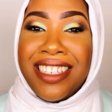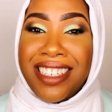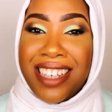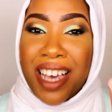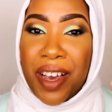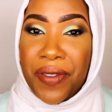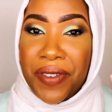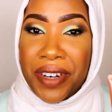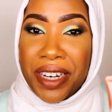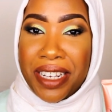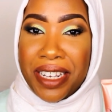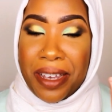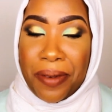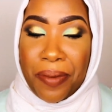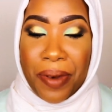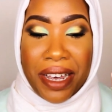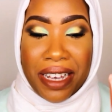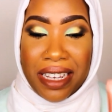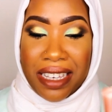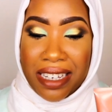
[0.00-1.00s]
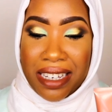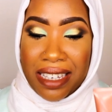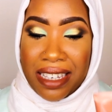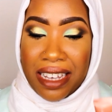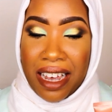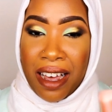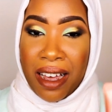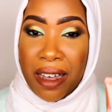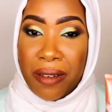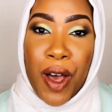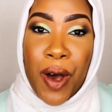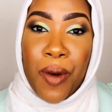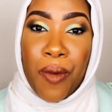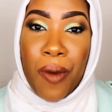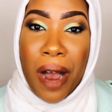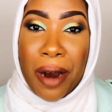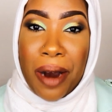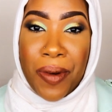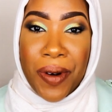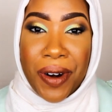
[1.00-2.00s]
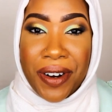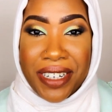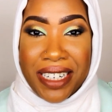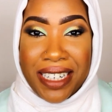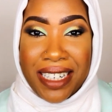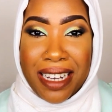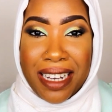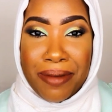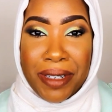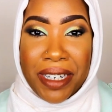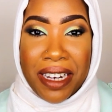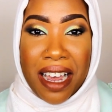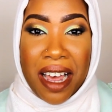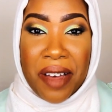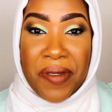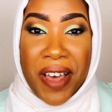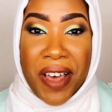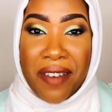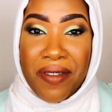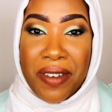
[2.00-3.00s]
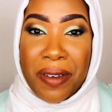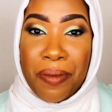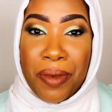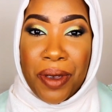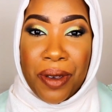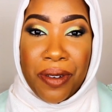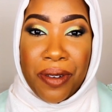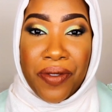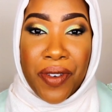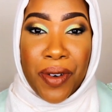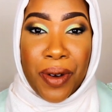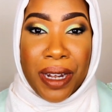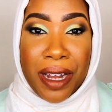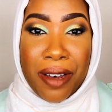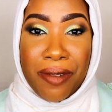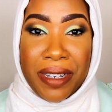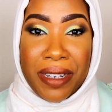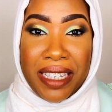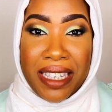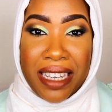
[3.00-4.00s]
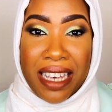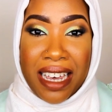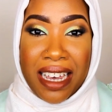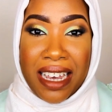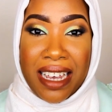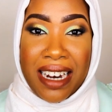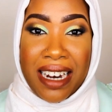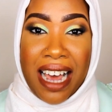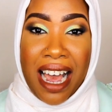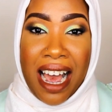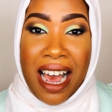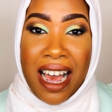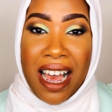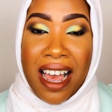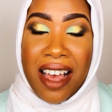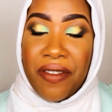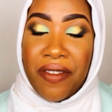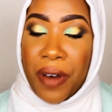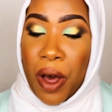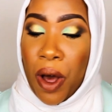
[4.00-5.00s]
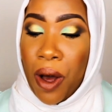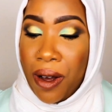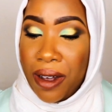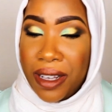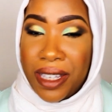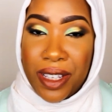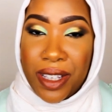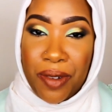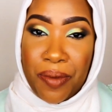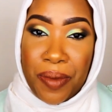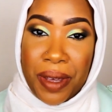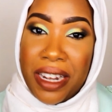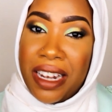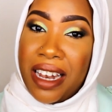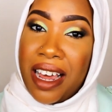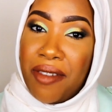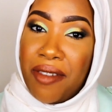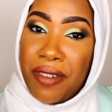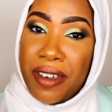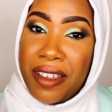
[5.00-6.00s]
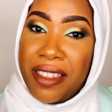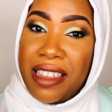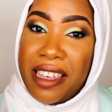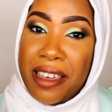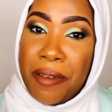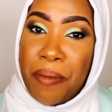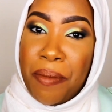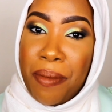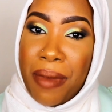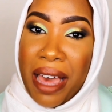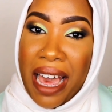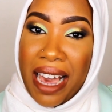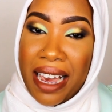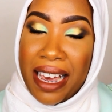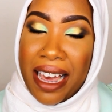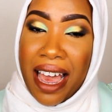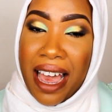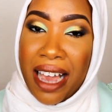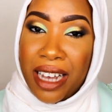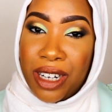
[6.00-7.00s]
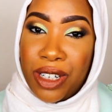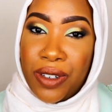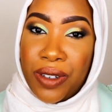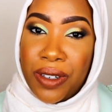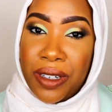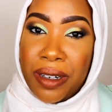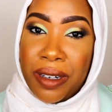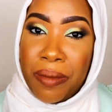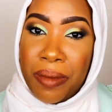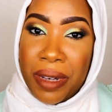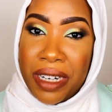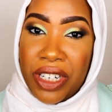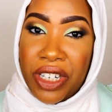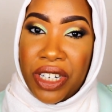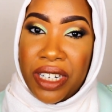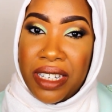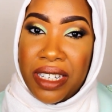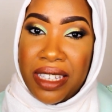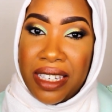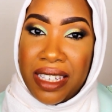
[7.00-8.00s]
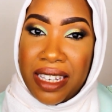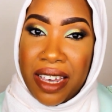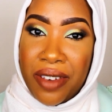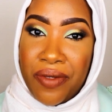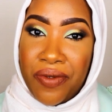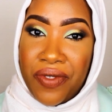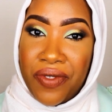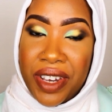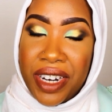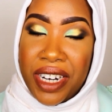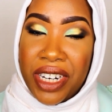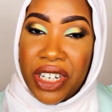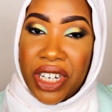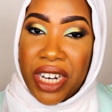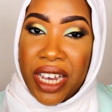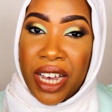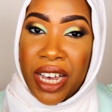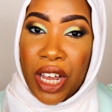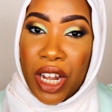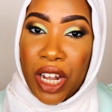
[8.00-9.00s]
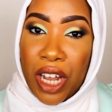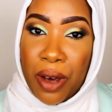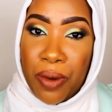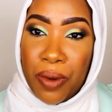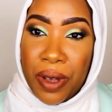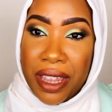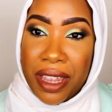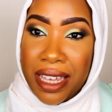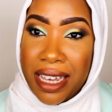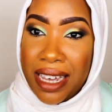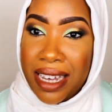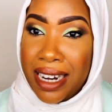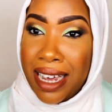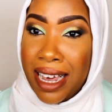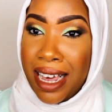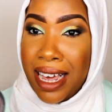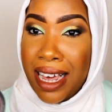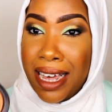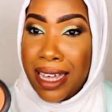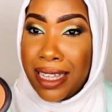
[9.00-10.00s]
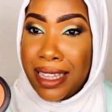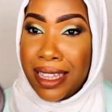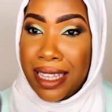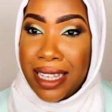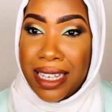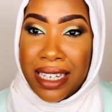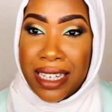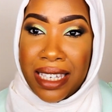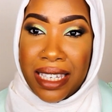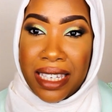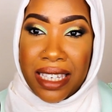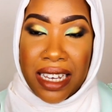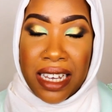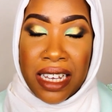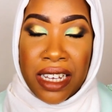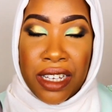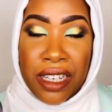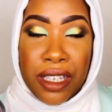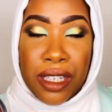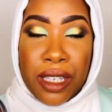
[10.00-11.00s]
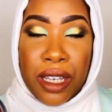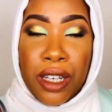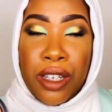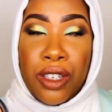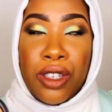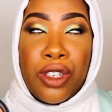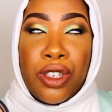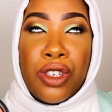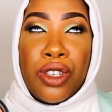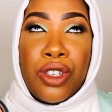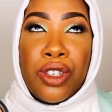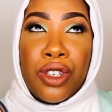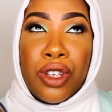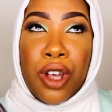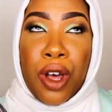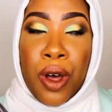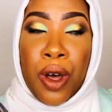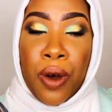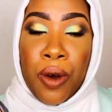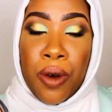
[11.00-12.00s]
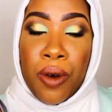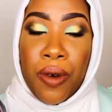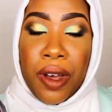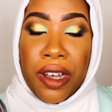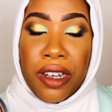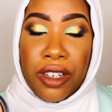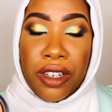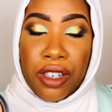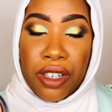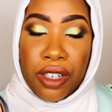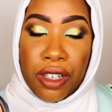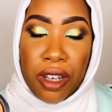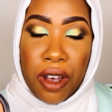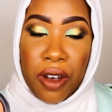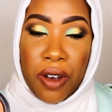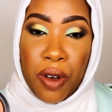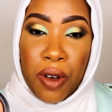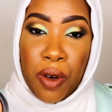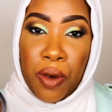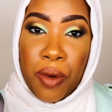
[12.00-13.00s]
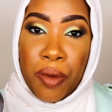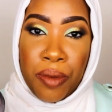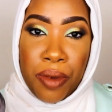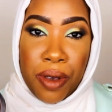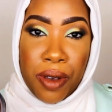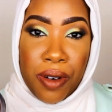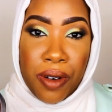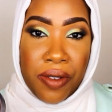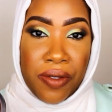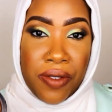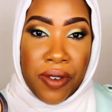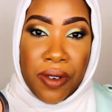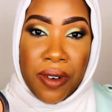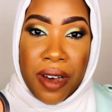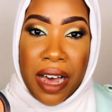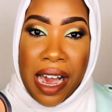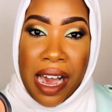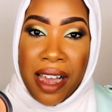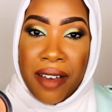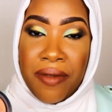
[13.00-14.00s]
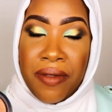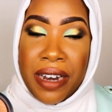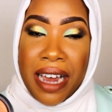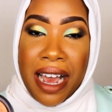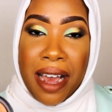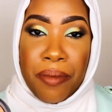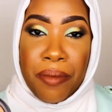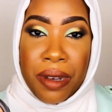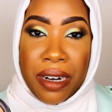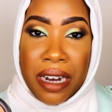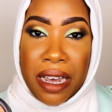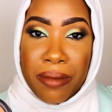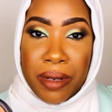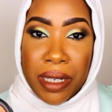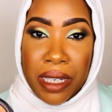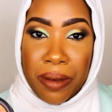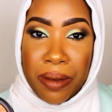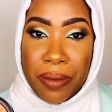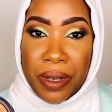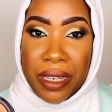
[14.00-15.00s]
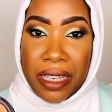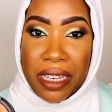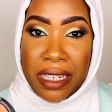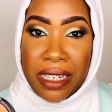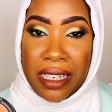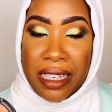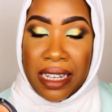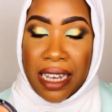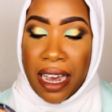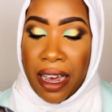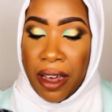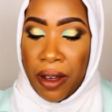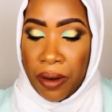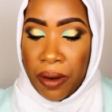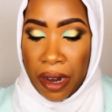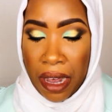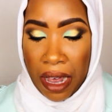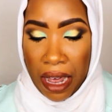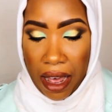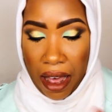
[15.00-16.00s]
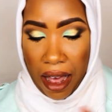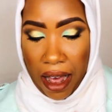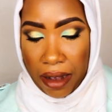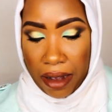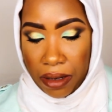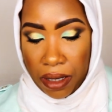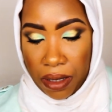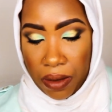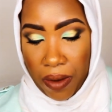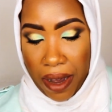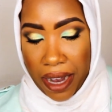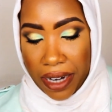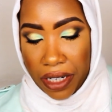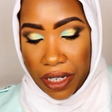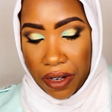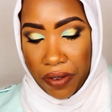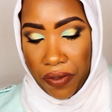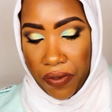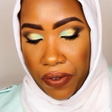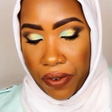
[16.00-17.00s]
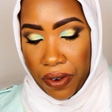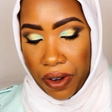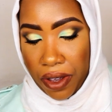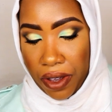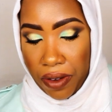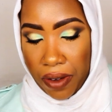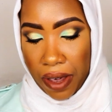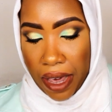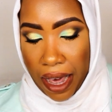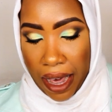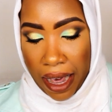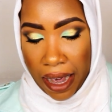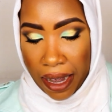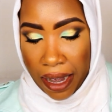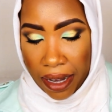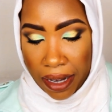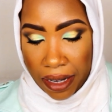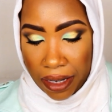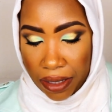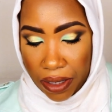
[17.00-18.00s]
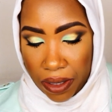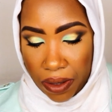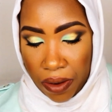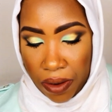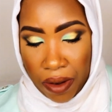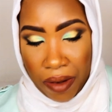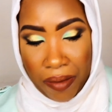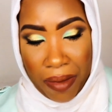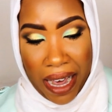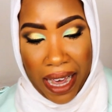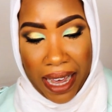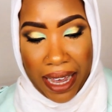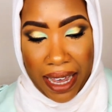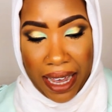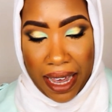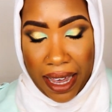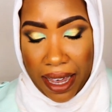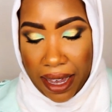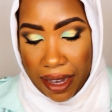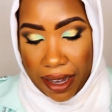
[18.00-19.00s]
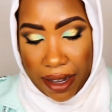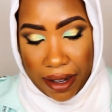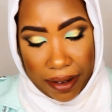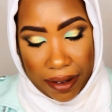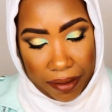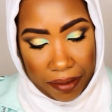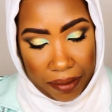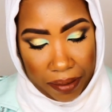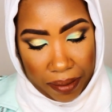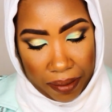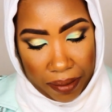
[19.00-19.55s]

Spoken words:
Definitely pick this up. While we're on the subject of having beautiful glowy skin, I have also been loving the MAC Extra Dimension Skin Finish and Glow With It. This is so beautiful. I have not been able to put this down. I'll swatch it for you guys on my hand.